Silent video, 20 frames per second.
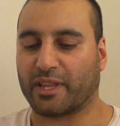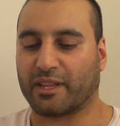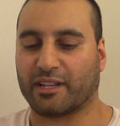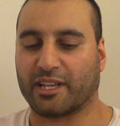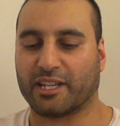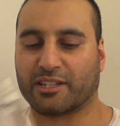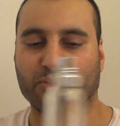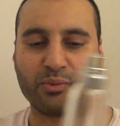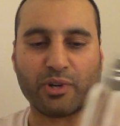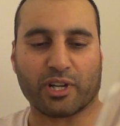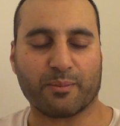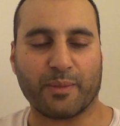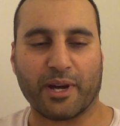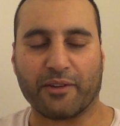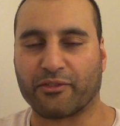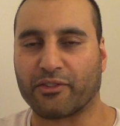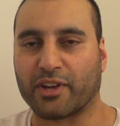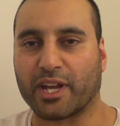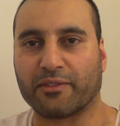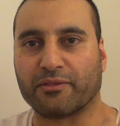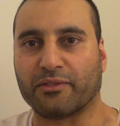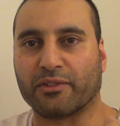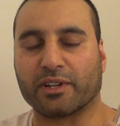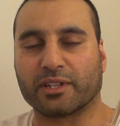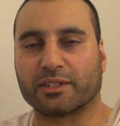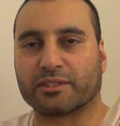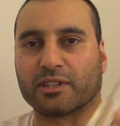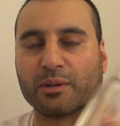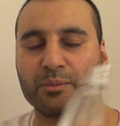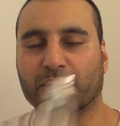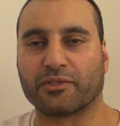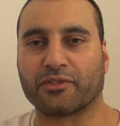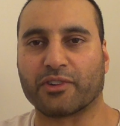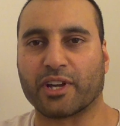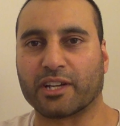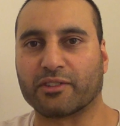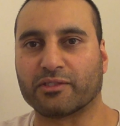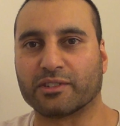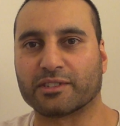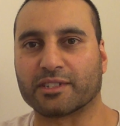It's one of my favourite summer
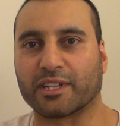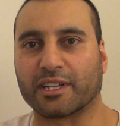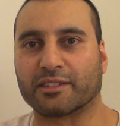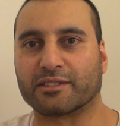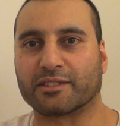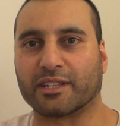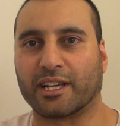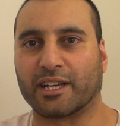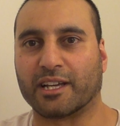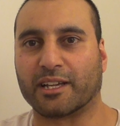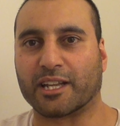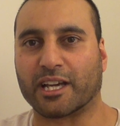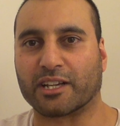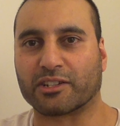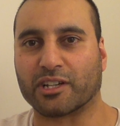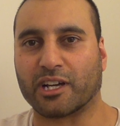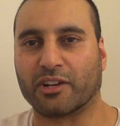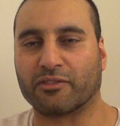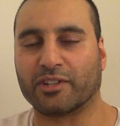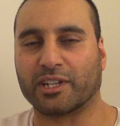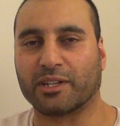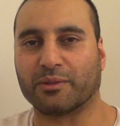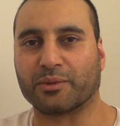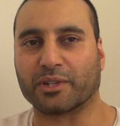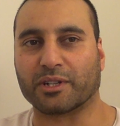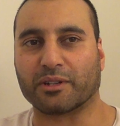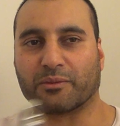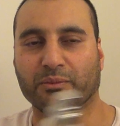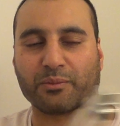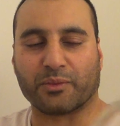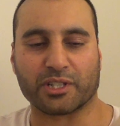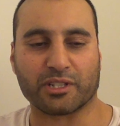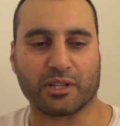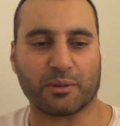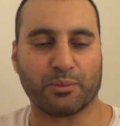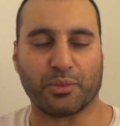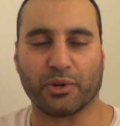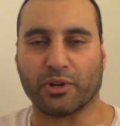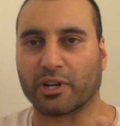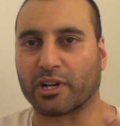fragrances, and I really wish I
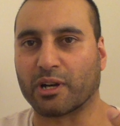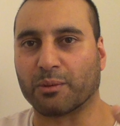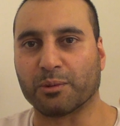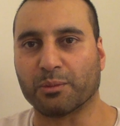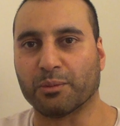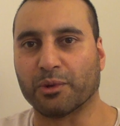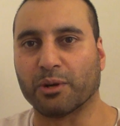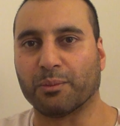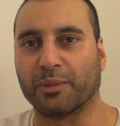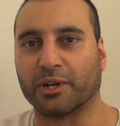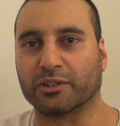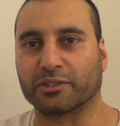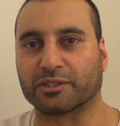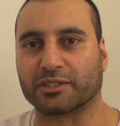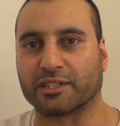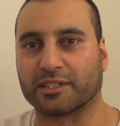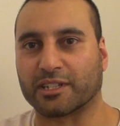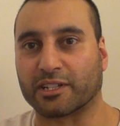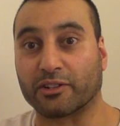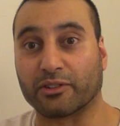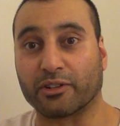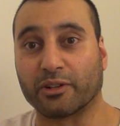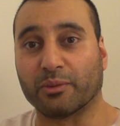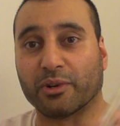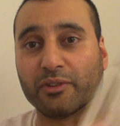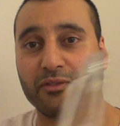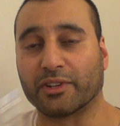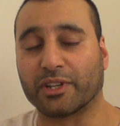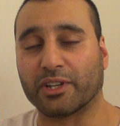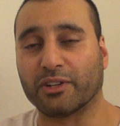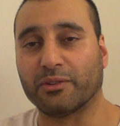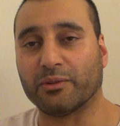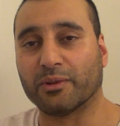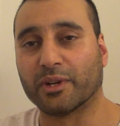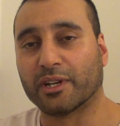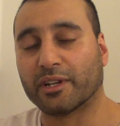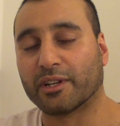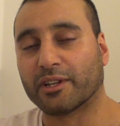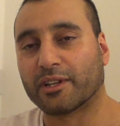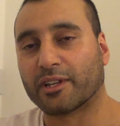bought a couple more bottles, because I don't know what the
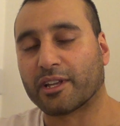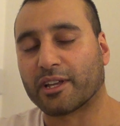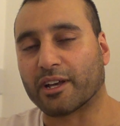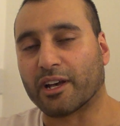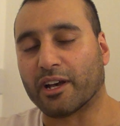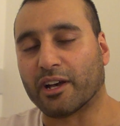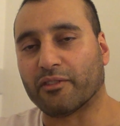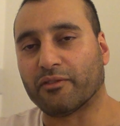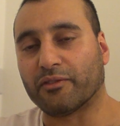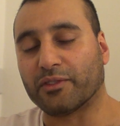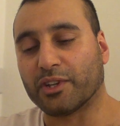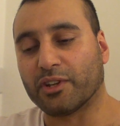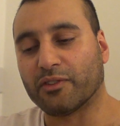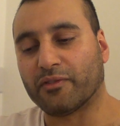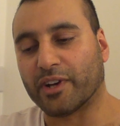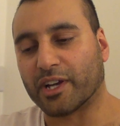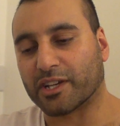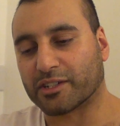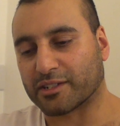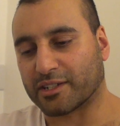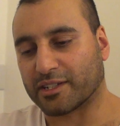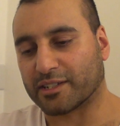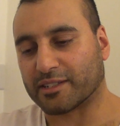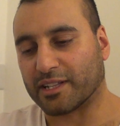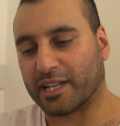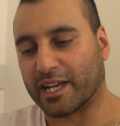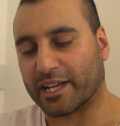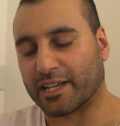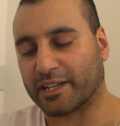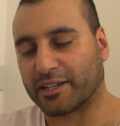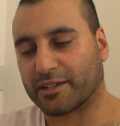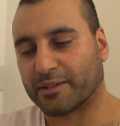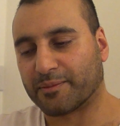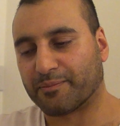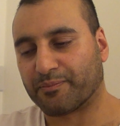new version is like.